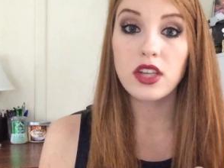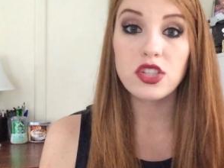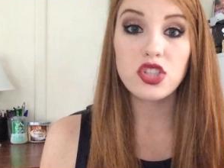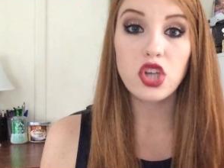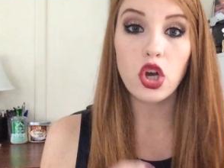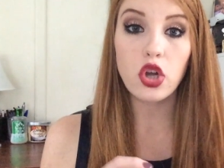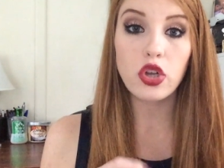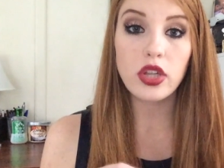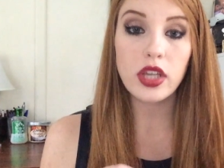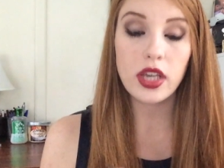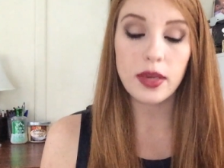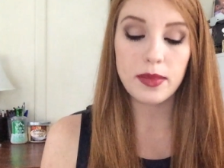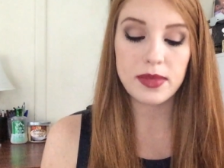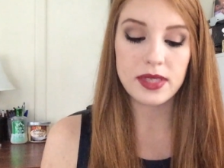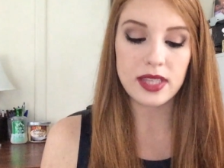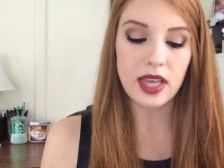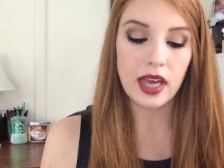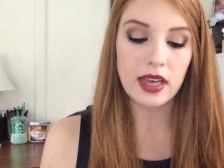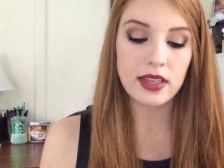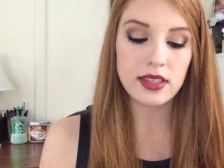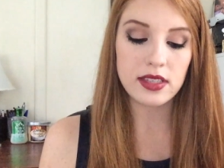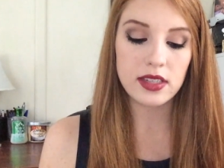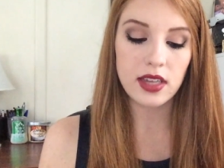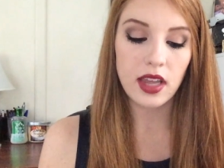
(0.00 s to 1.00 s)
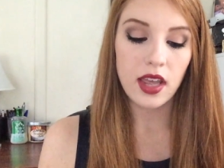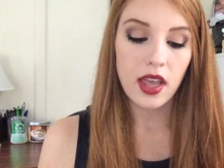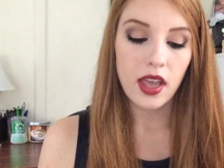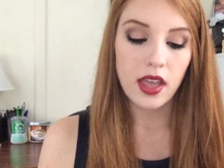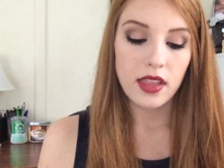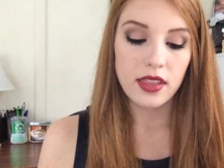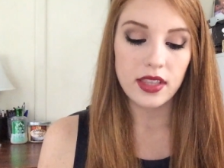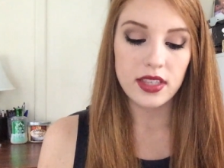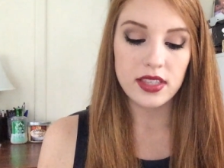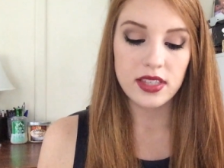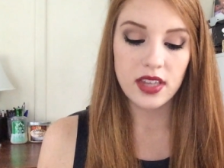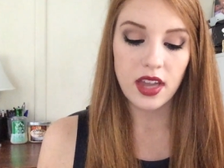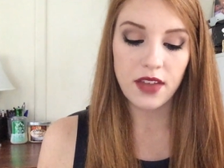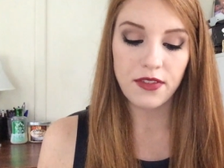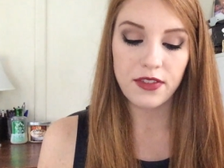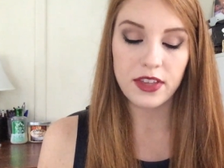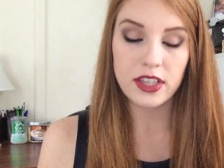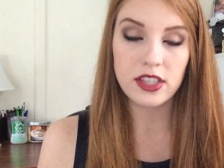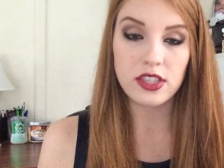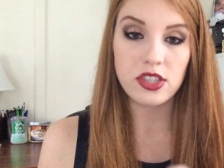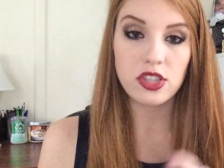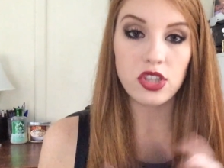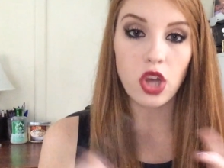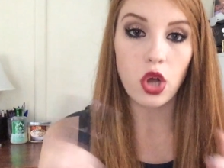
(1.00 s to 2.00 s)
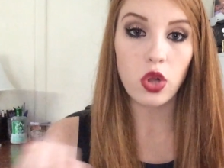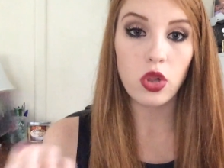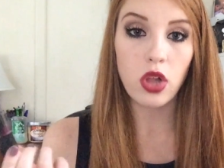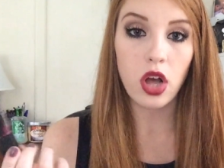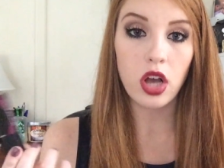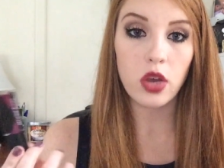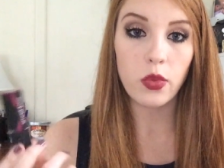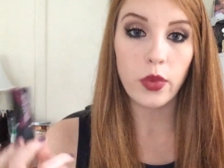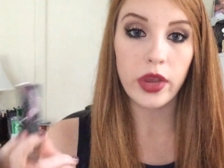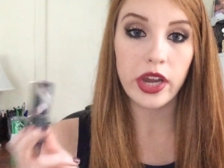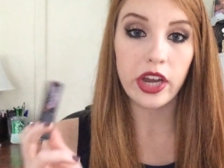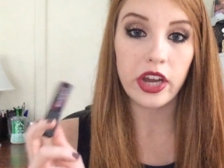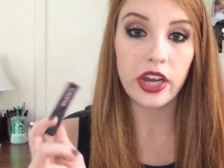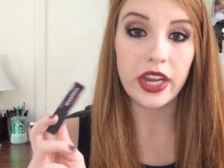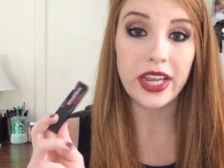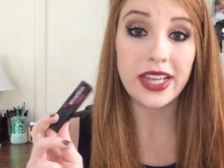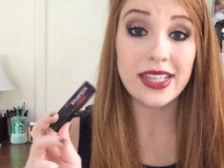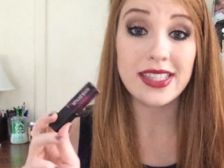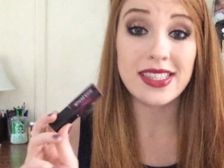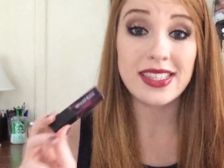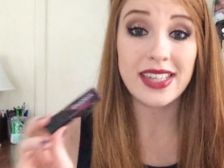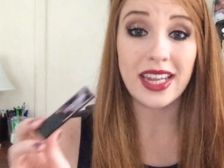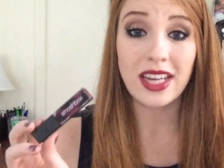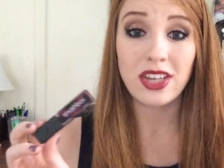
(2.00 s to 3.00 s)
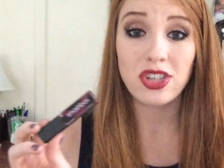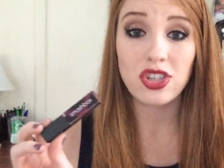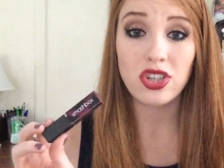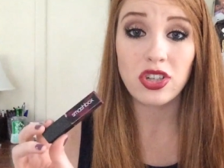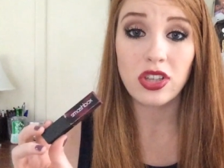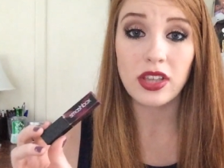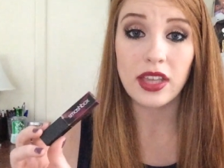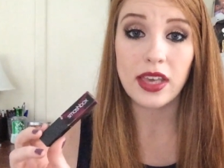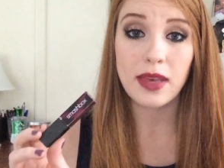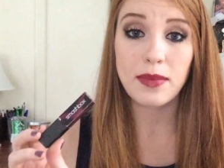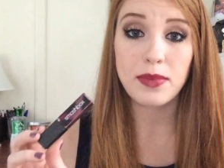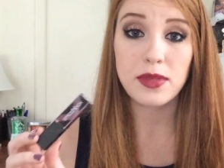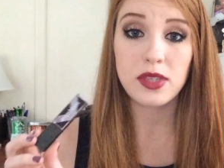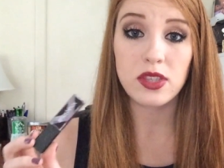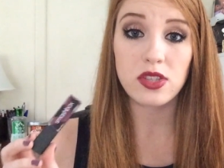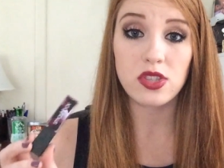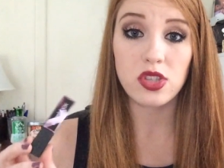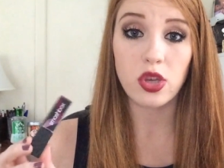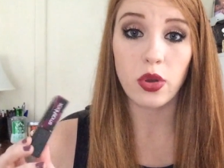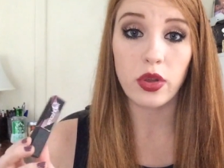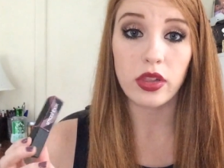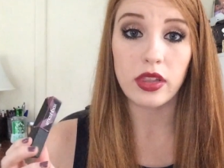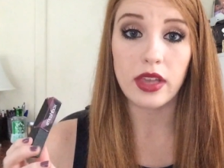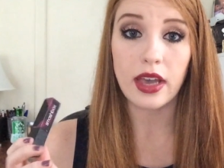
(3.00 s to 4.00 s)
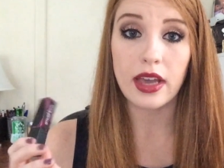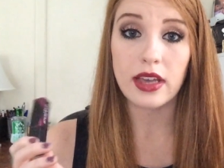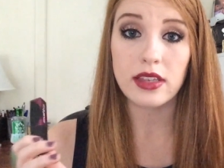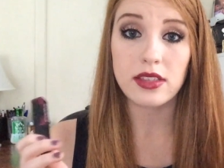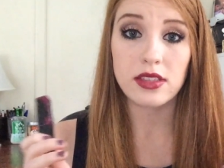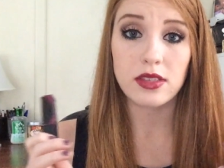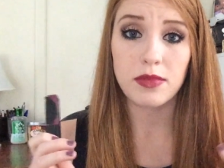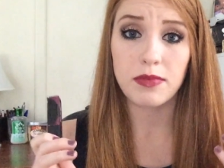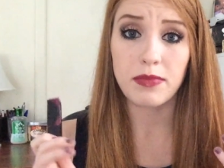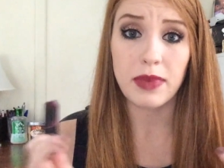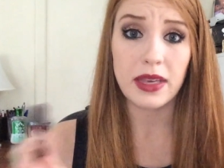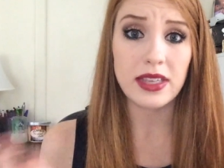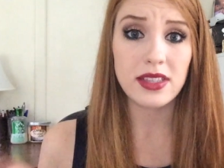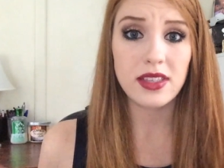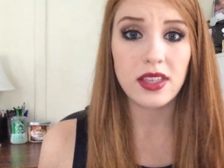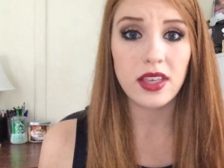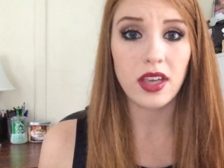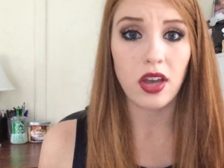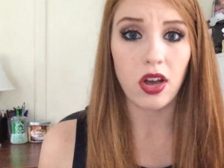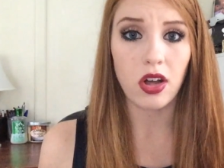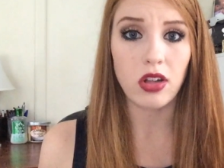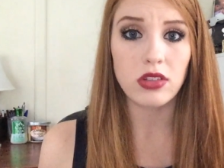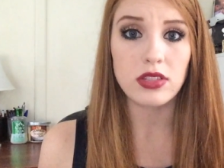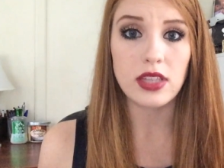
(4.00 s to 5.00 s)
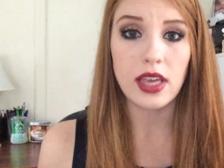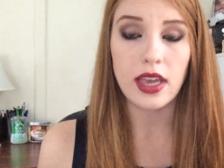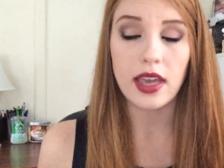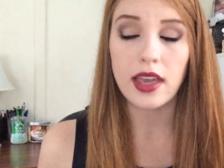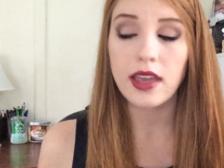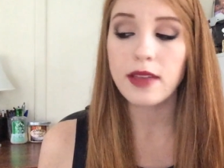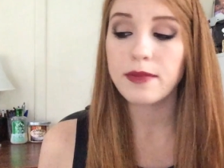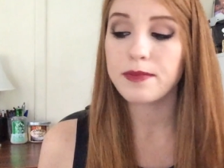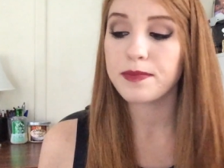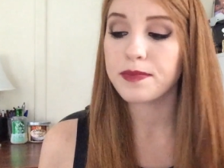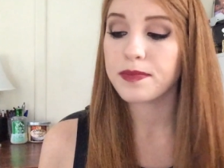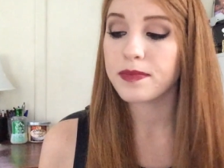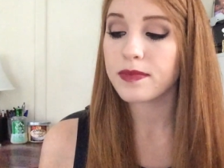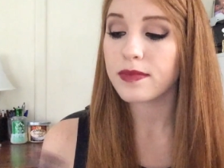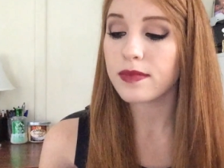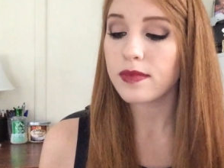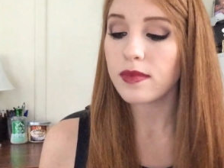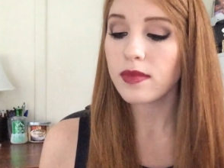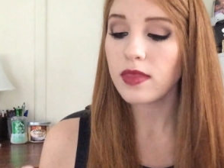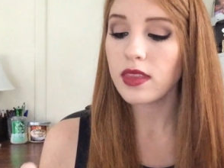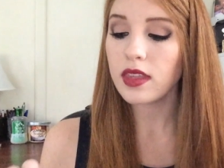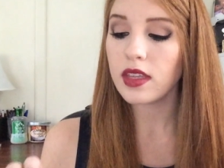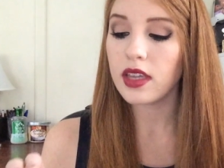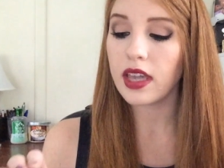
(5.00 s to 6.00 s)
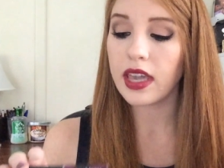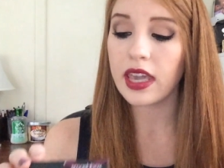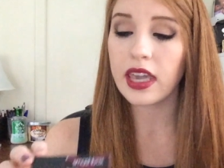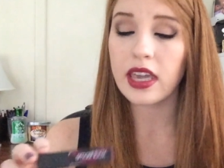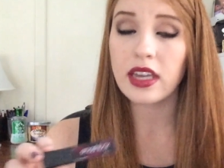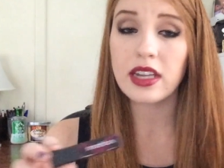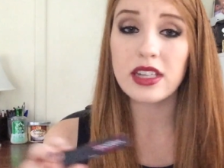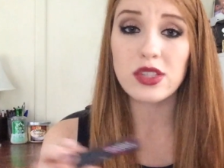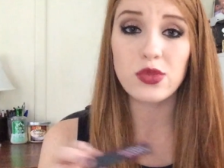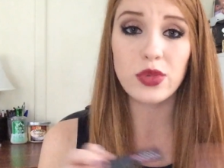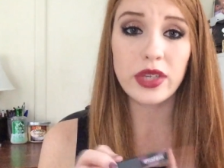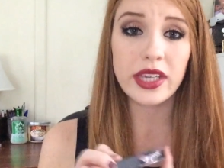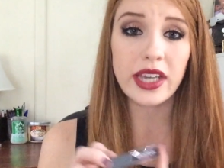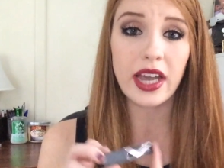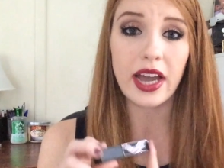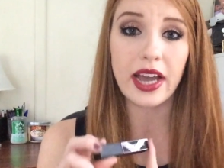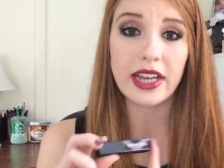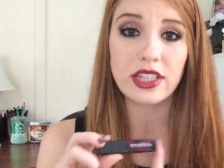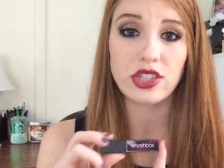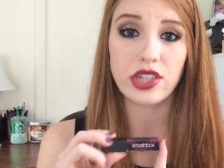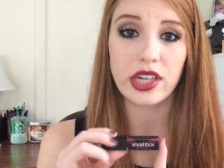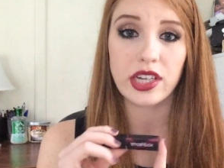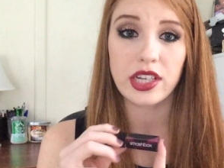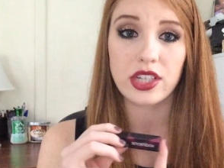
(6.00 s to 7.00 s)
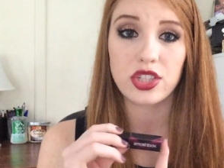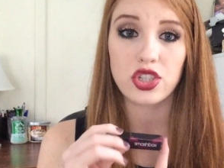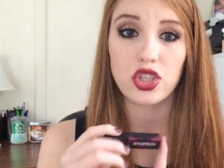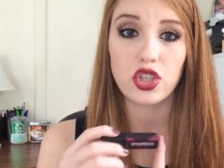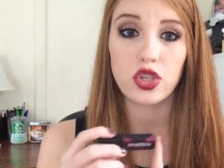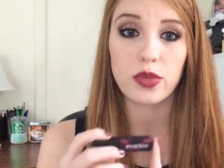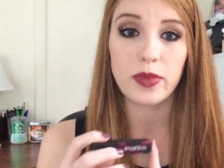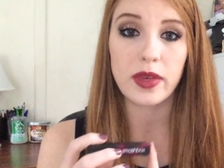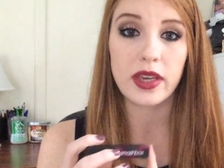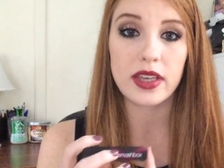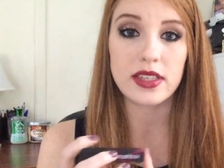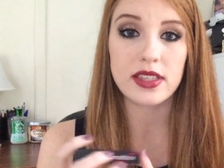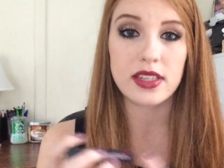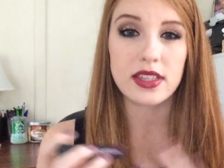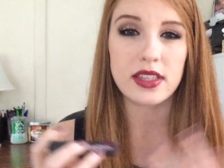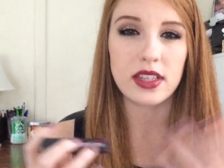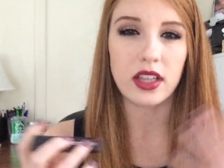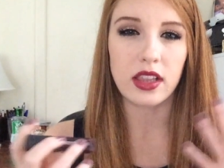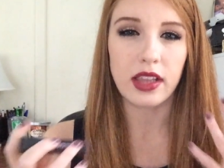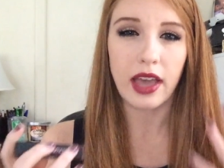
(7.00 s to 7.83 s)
Totally obsessed. This stuff is so long wearing. It stains your lips, so it lasts basically all day. And it's really hydrating too because it's a